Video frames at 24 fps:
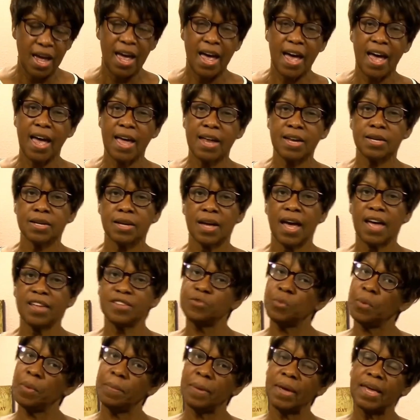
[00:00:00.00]
And
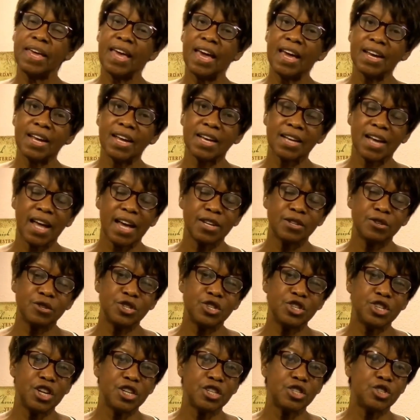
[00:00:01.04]
as we begin, I'd like to
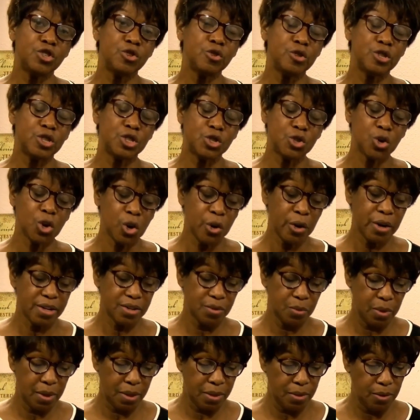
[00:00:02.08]
share two
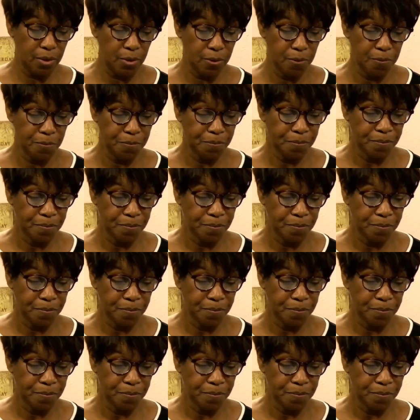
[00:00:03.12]
stories with you